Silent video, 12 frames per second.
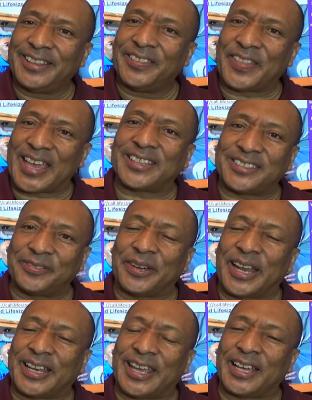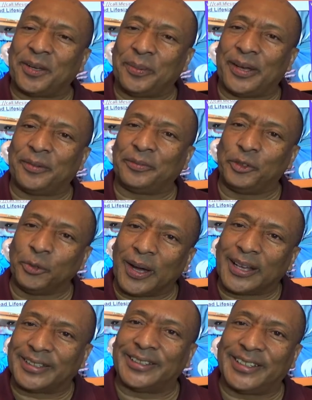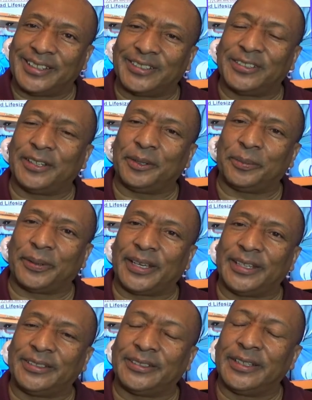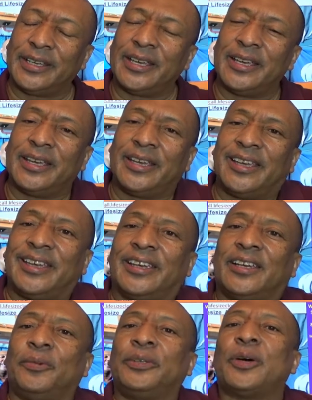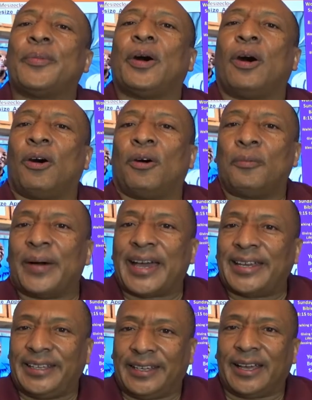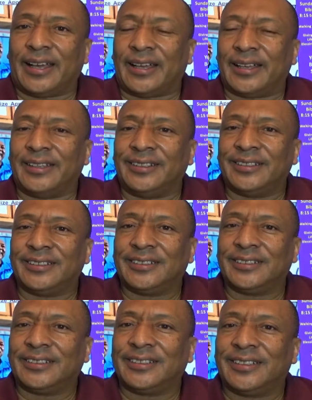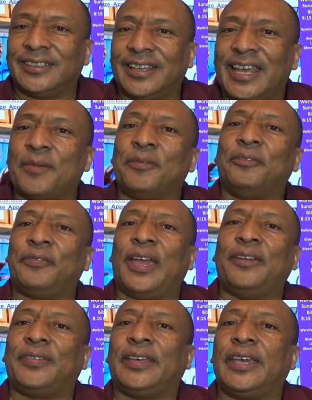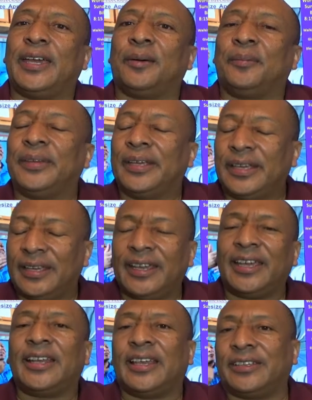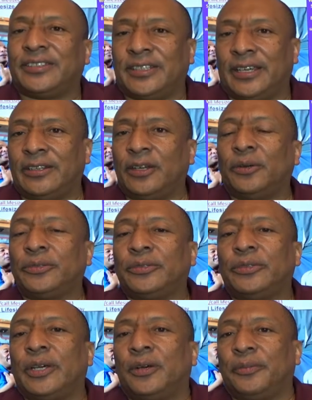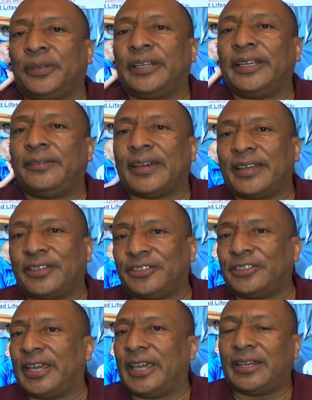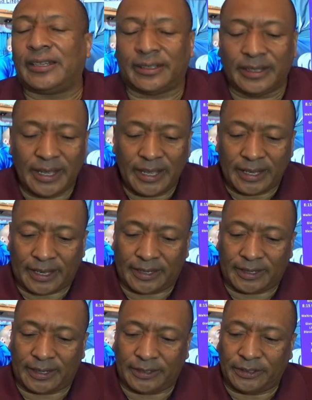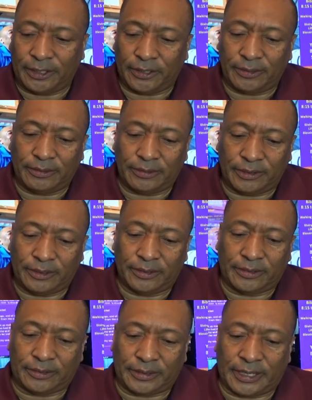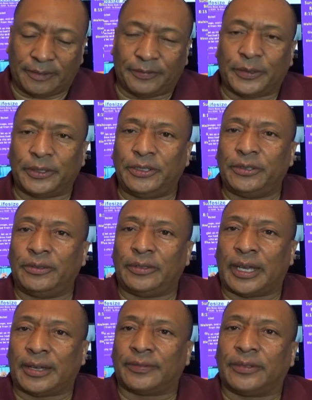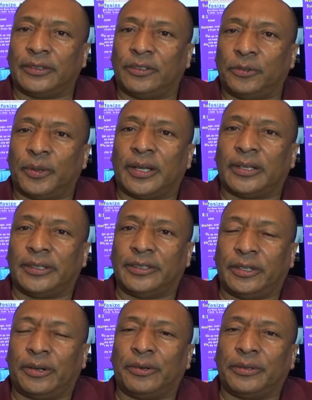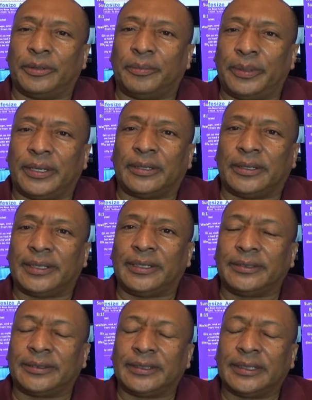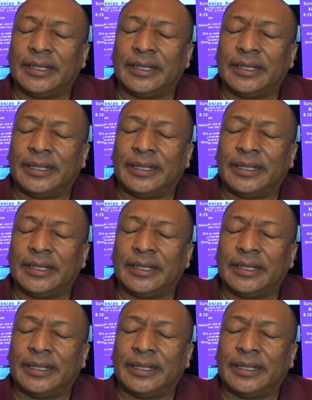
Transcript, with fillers: That's what I like about dwelling in the secret place. Because we're talking about Almighty God, having faith in Him. And like I said, those who don't believe, I understand, and, and, and you, you, therefore you have to dwell in your own abilities,